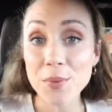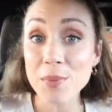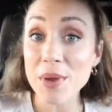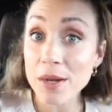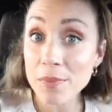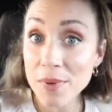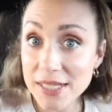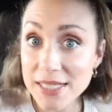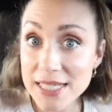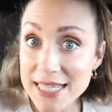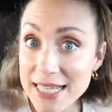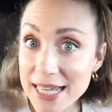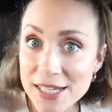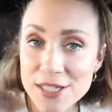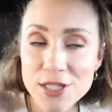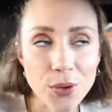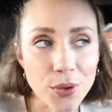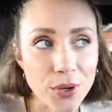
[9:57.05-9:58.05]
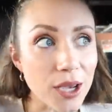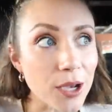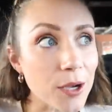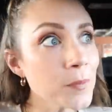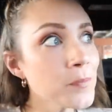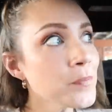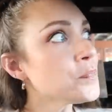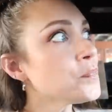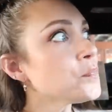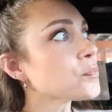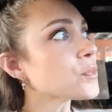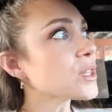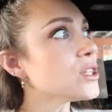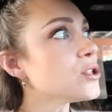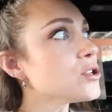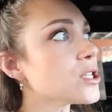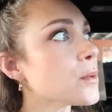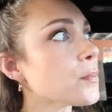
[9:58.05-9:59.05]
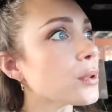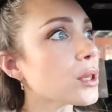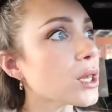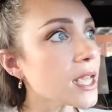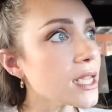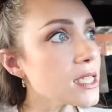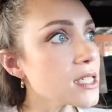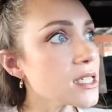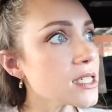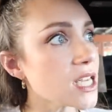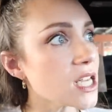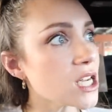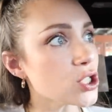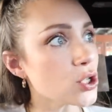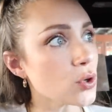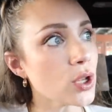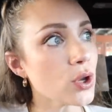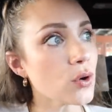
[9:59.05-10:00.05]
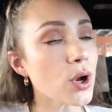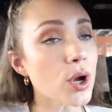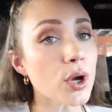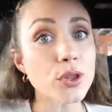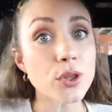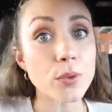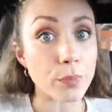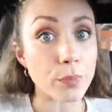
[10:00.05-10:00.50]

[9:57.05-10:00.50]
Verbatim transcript: We made it back to San Antonio, and there's a place in San Antonio called The